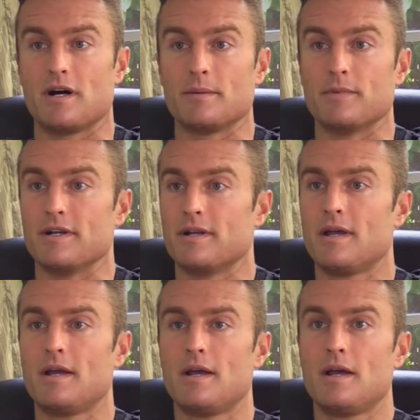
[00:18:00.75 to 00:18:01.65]
on, but
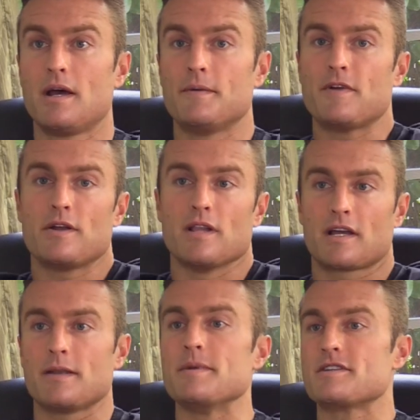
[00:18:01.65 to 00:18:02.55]
very
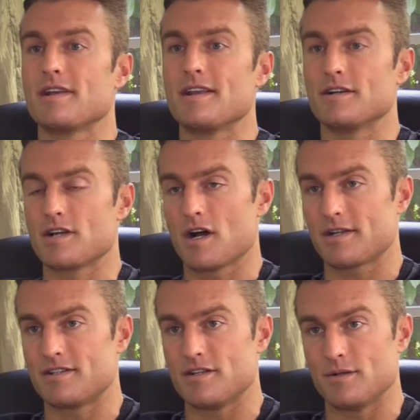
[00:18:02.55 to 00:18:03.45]
lucky to be sitting here
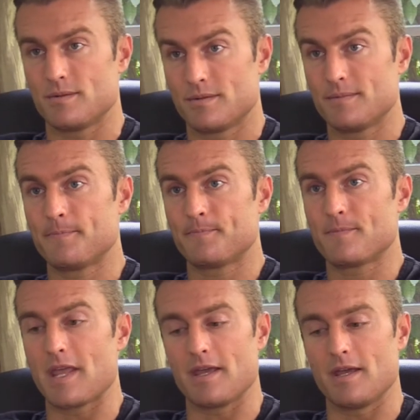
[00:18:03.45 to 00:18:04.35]
talking to you
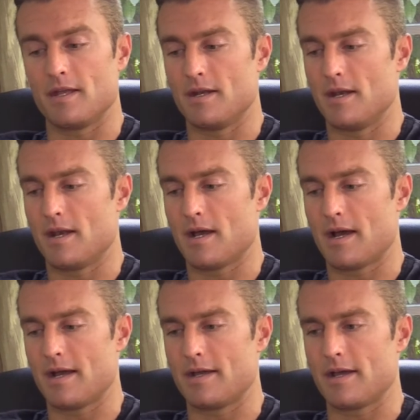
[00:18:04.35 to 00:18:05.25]
and
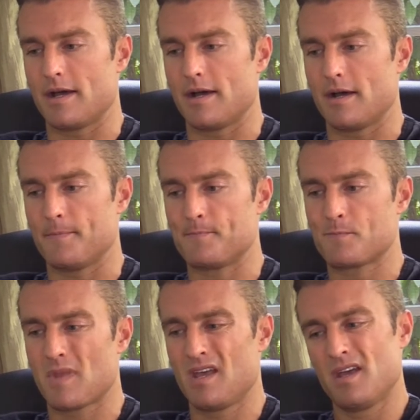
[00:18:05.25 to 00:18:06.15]
I uh,
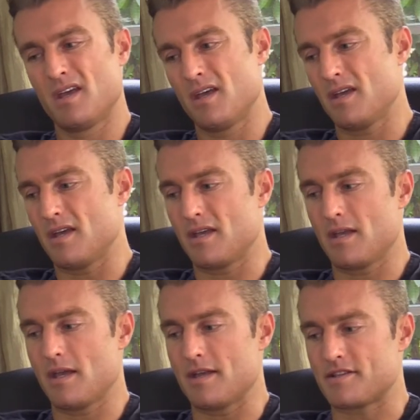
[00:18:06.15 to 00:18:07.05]
it,
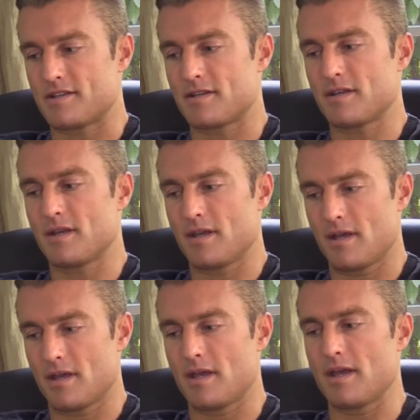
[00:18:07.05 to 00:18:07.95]
it's
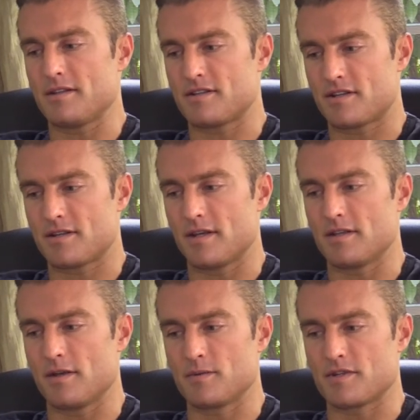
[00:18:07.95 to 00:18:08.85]
it's
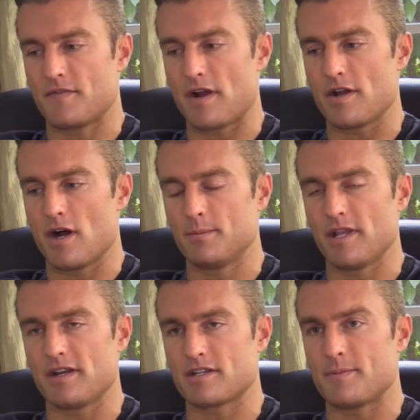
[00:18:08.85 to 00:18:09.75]
it, it was a very
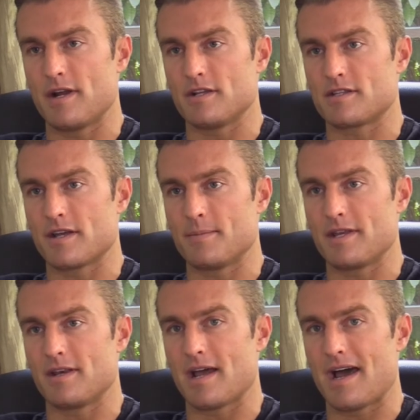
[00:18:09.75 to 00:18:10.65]
humbling experience. I
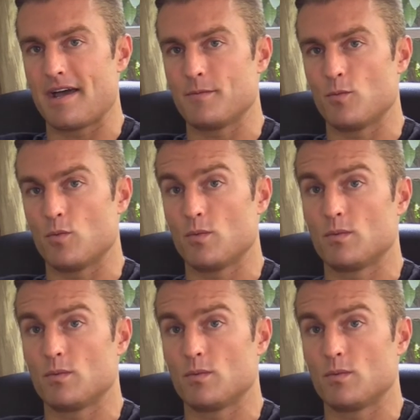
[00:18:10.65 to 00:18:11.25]
mean, I